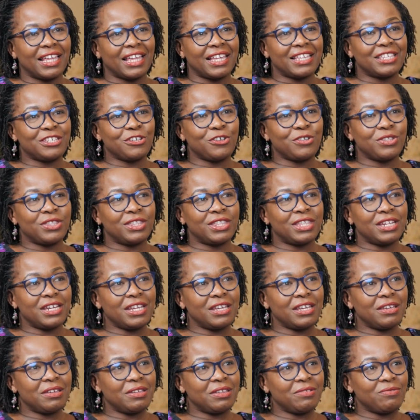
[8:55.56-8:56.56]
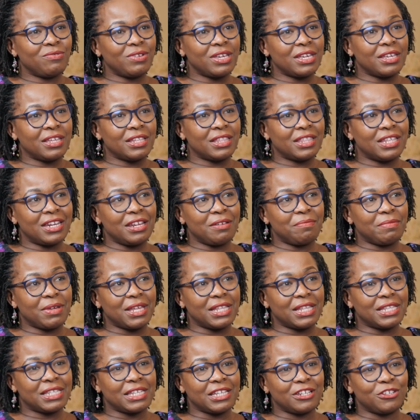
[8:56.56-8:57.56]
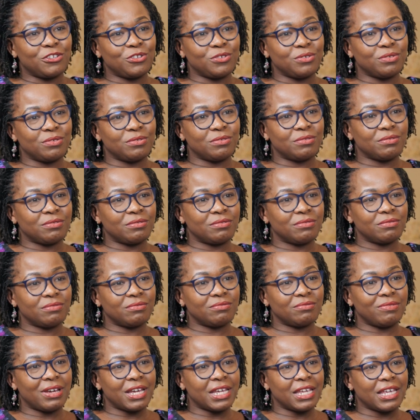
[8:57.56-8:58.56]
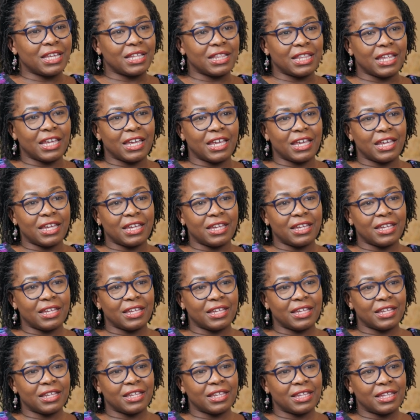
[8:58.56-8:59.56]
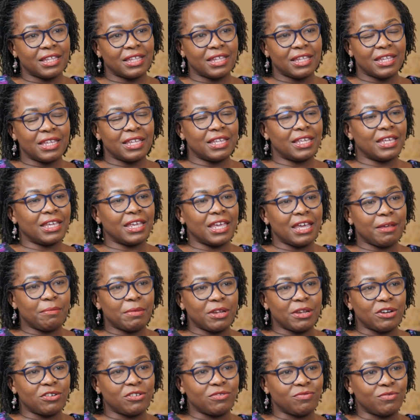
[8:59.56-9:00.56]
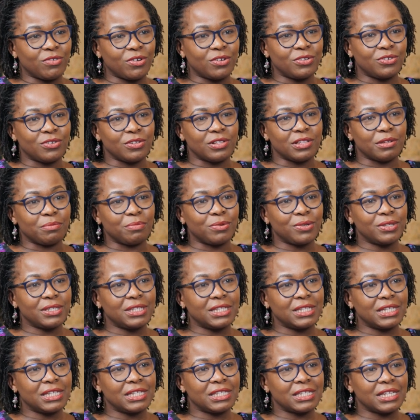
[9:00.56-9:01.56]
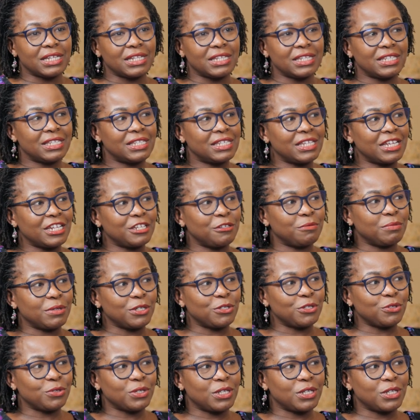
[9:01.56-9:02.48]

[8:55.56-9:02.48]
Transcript: So three months into working there, he came and revoked all the postings sent me to